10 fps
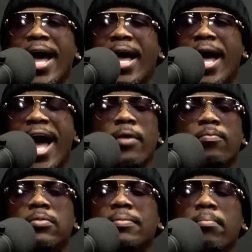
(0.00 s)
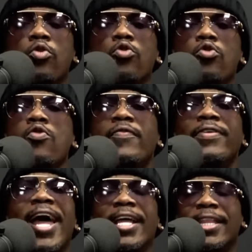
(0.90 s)
I move
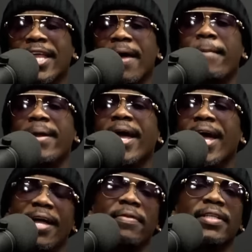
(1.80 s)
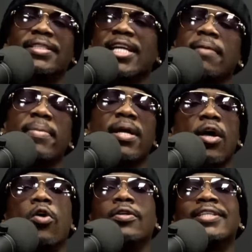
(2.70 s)
like that behind the scene
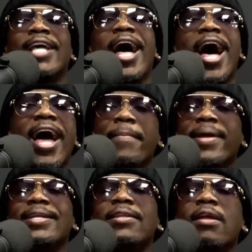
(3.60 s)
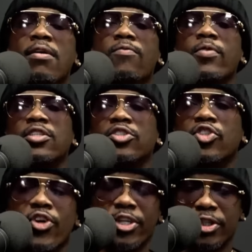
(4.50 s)
because I'm in love with the
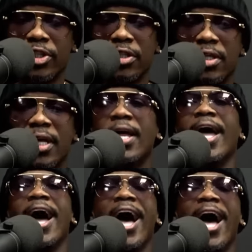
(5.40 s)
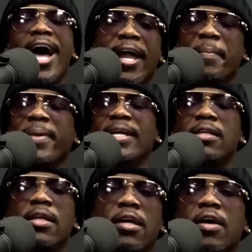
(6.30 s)
church. I'm in
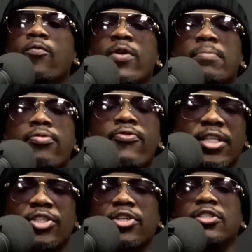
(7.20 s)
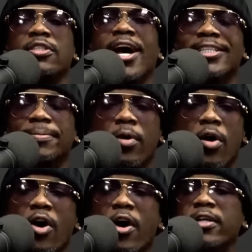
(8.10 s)
love with preachers, gospel
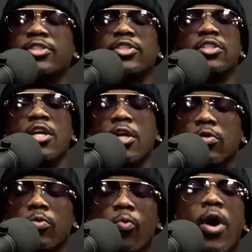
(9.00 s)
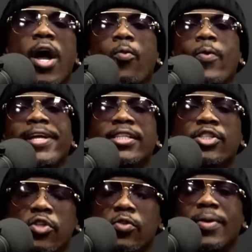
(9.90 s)
artists. What we
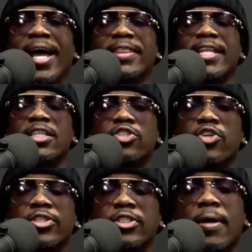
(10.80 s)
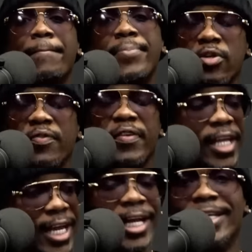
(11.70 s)
do, I think the church is a beautiful
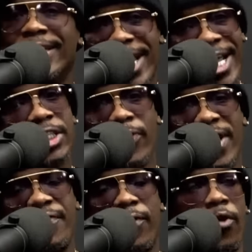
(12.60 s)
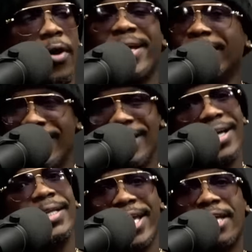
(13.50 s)
thing. Knees reformed and
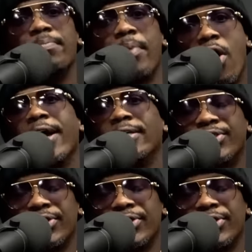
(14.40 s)
ugly in parts.